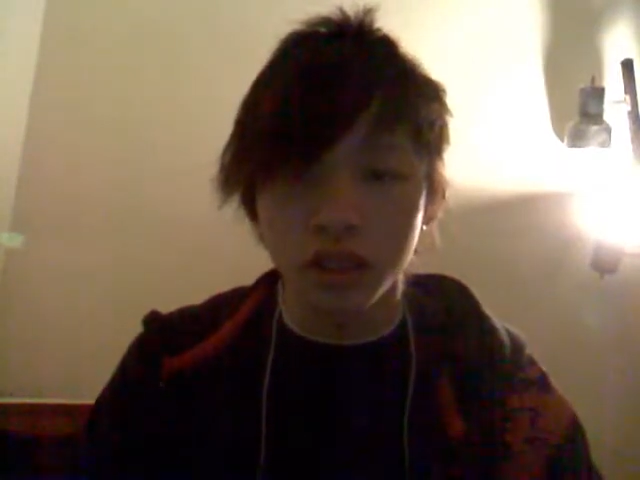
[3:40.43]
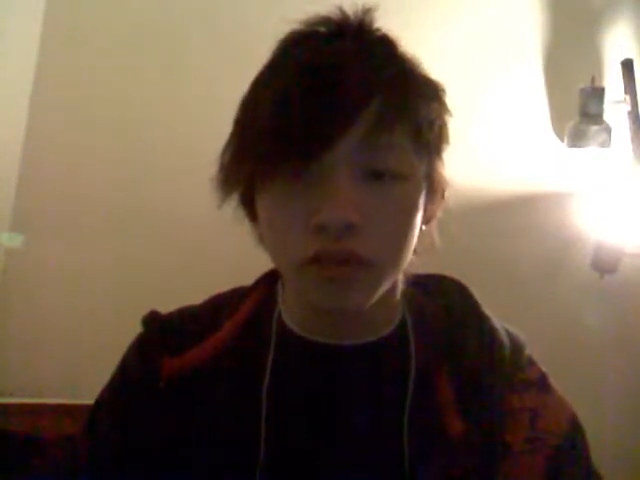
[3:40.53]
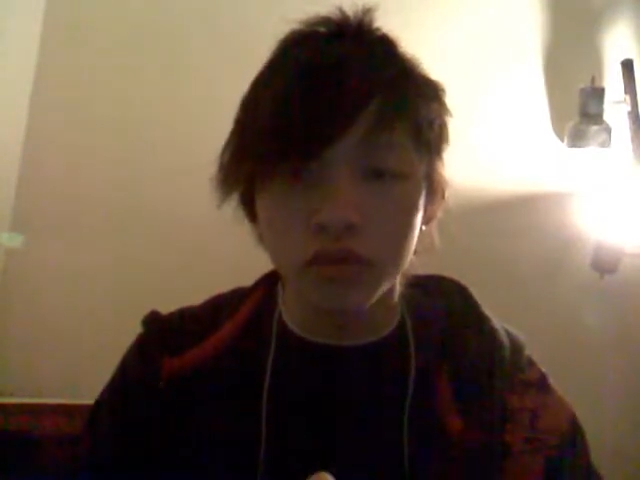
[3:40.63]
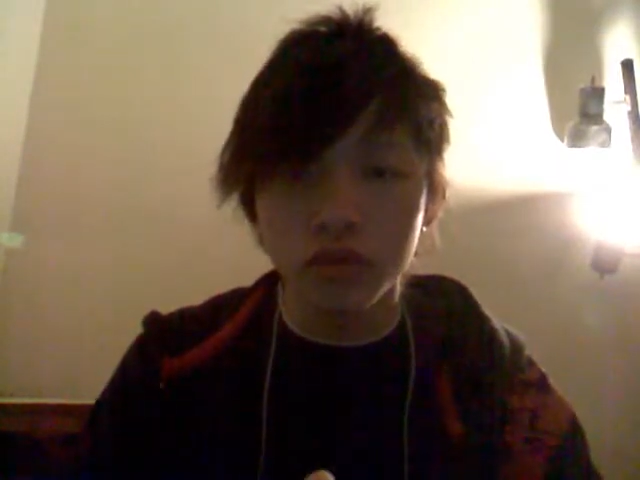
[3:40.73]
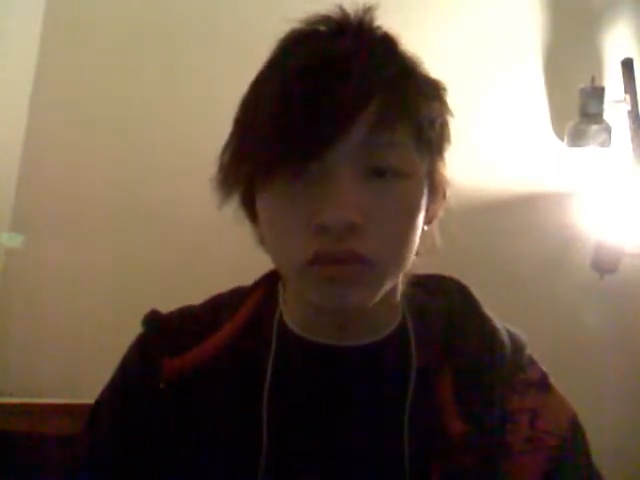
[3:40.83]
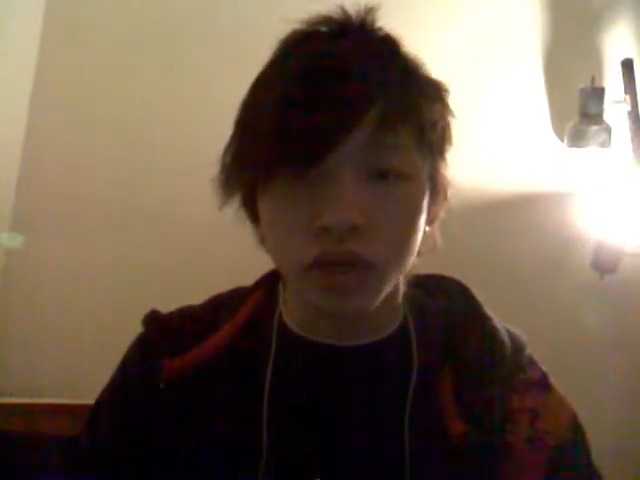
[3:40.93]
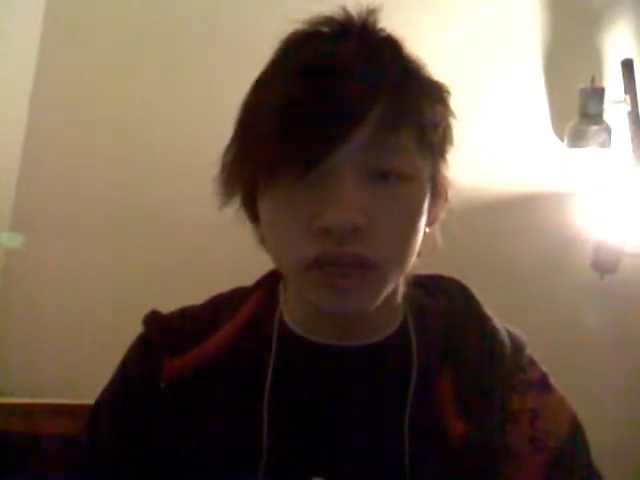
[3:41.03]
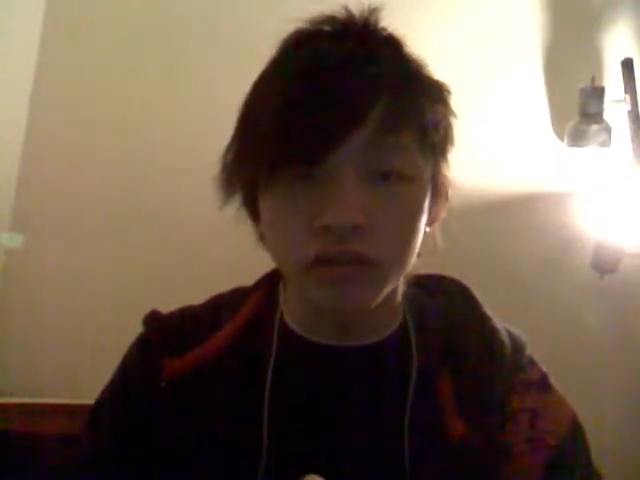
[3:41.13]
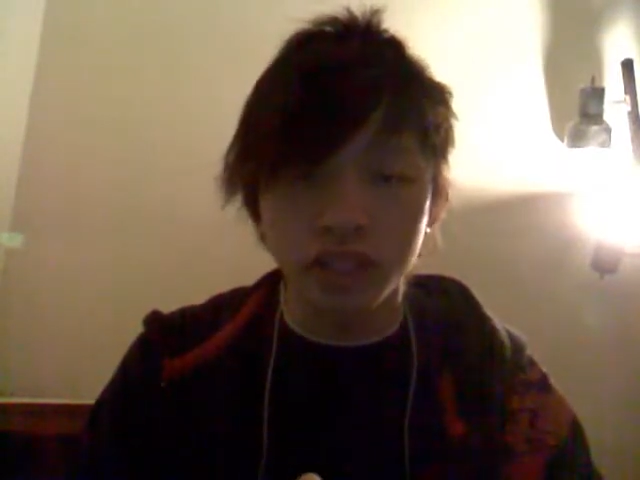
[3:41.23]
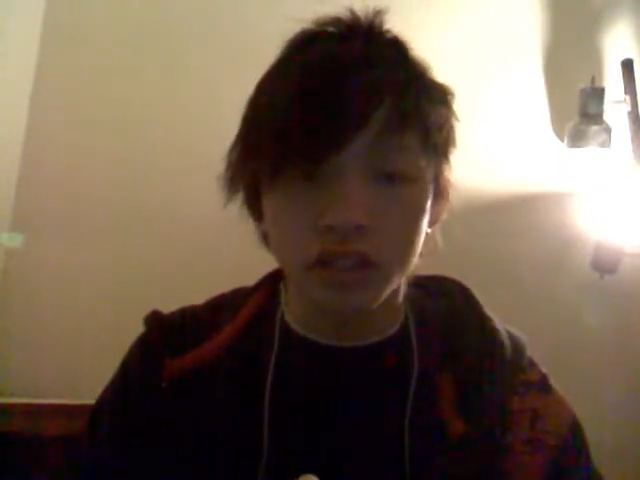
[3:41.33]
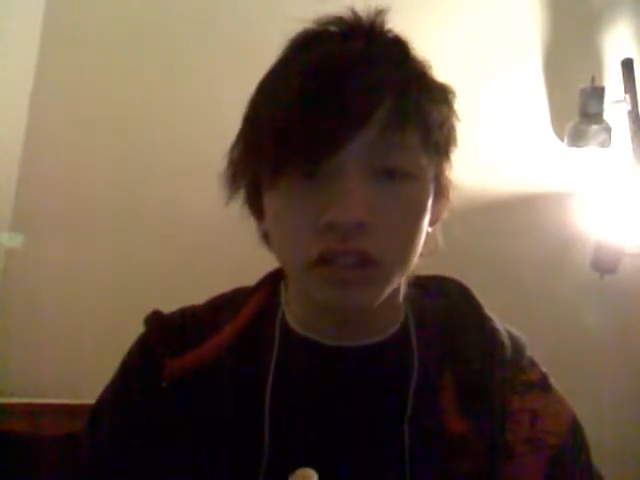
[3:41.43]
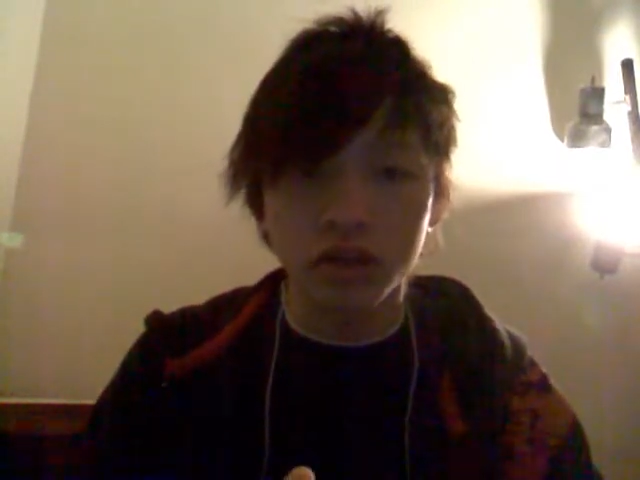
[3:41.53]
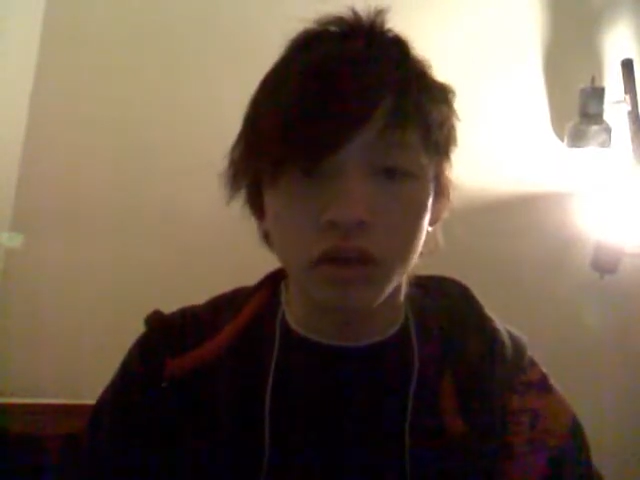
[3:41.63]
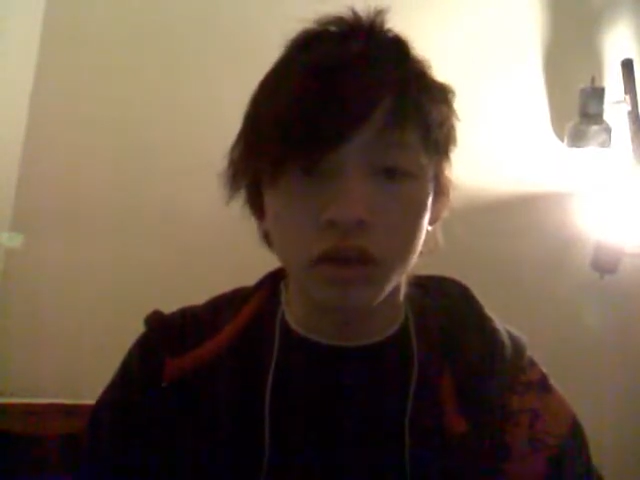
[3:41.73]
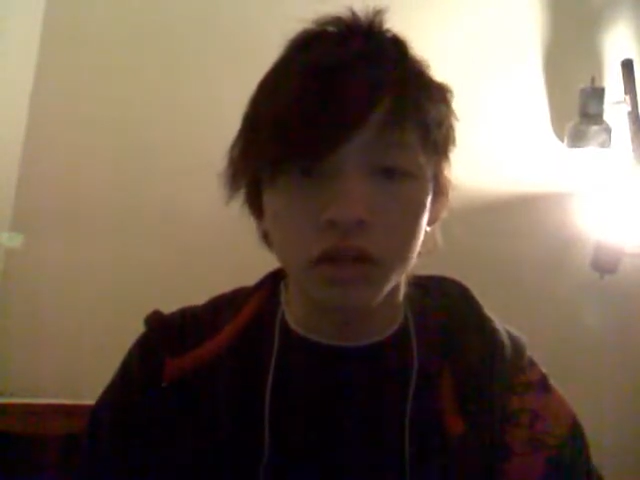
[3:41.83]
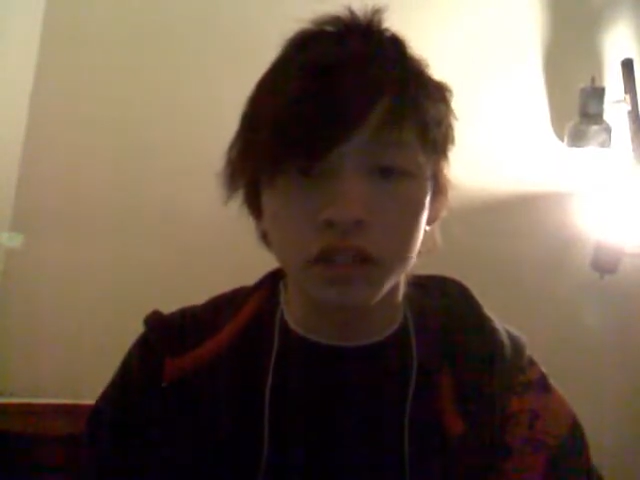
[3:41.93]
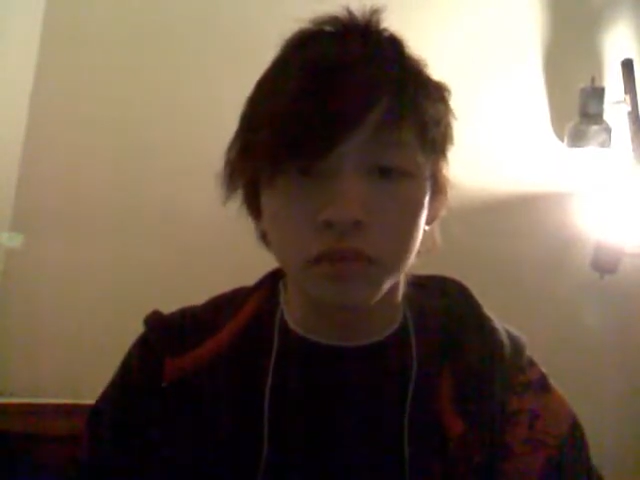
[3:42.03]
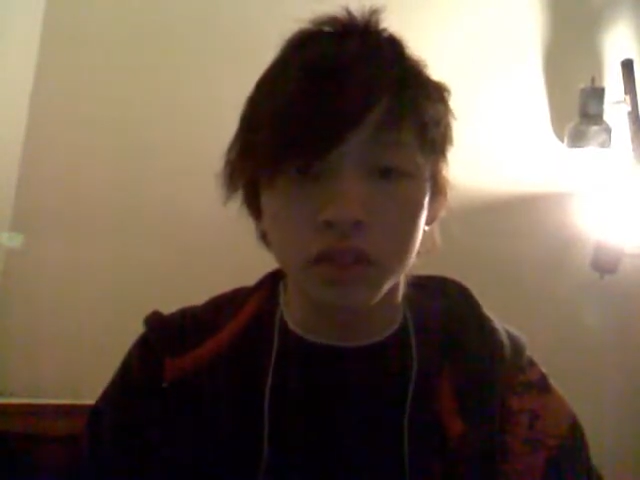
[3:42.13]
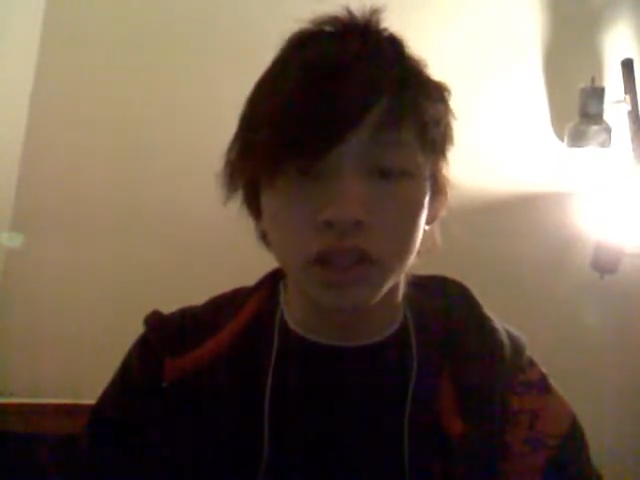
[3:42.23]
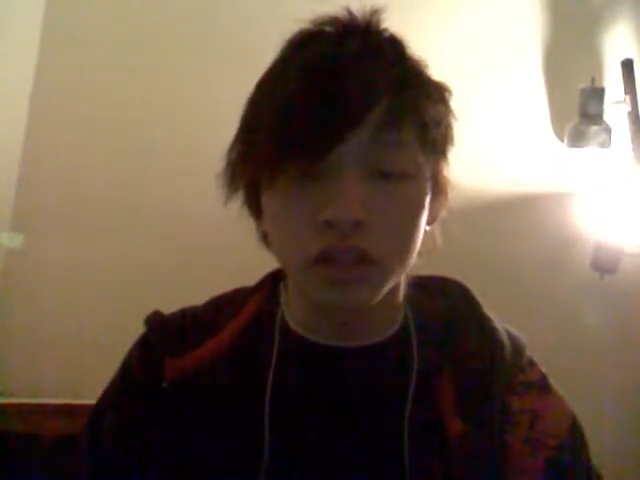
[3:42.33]
If you drive, chances are
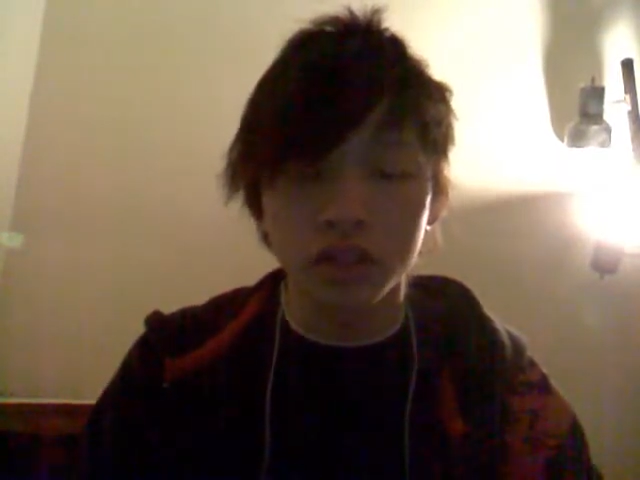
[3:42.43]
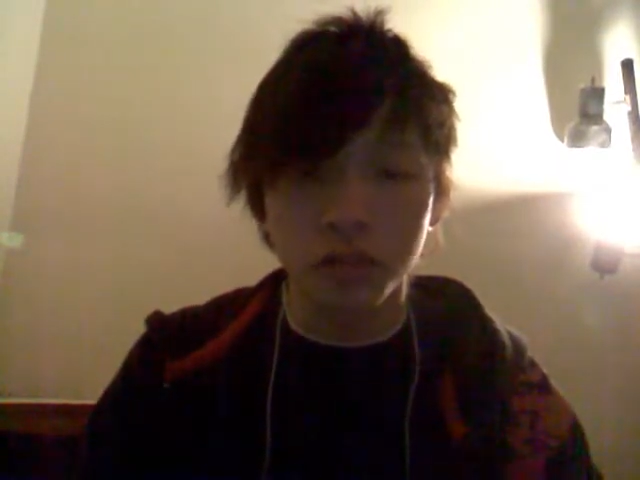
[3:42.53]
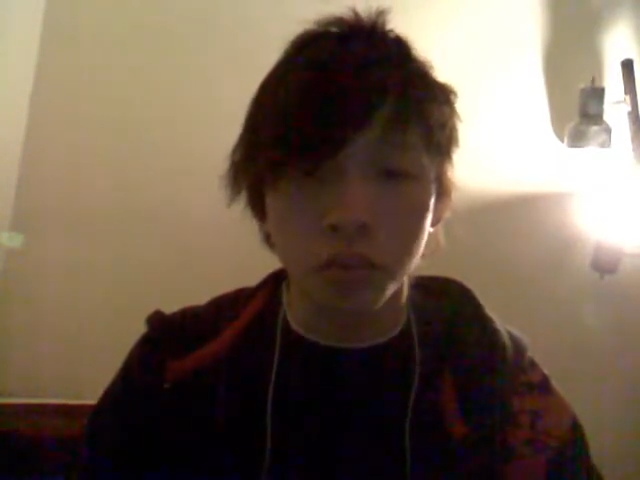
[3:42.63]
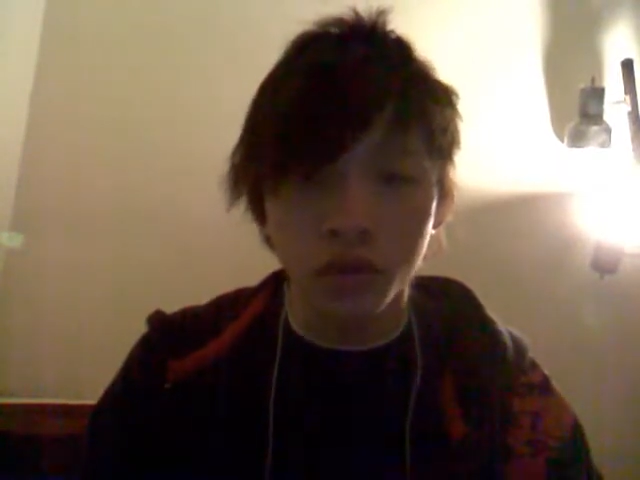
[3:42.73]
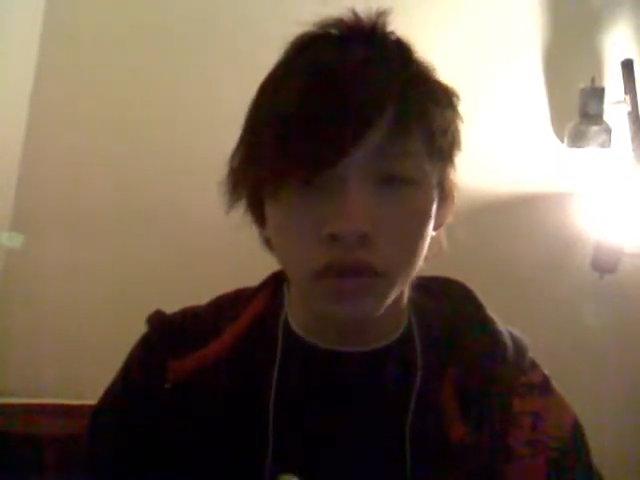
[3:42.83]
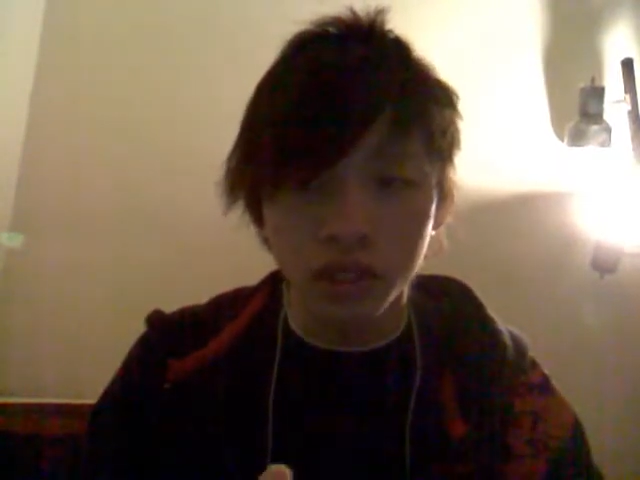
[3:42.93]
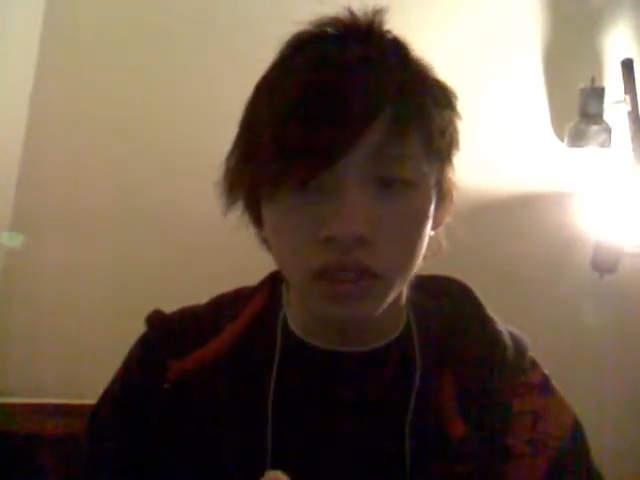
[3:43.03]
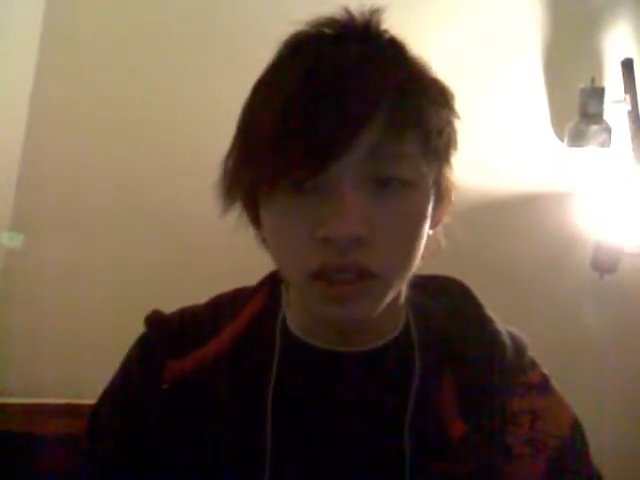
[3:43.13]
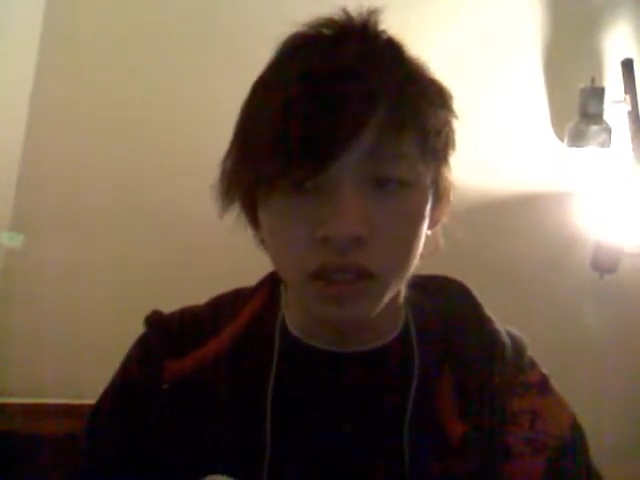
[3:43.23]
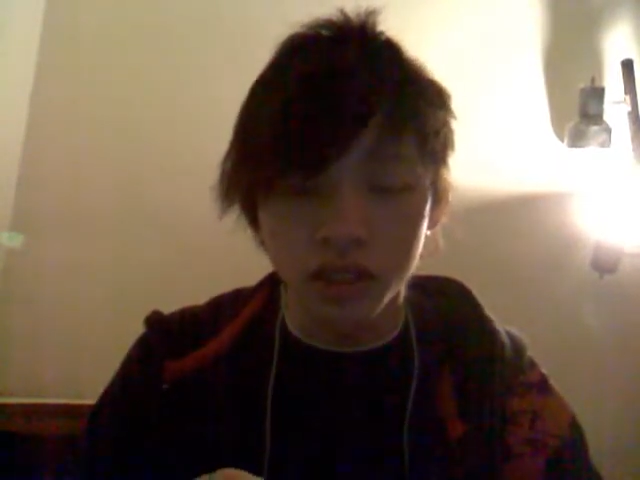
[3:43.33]
it's because your opponent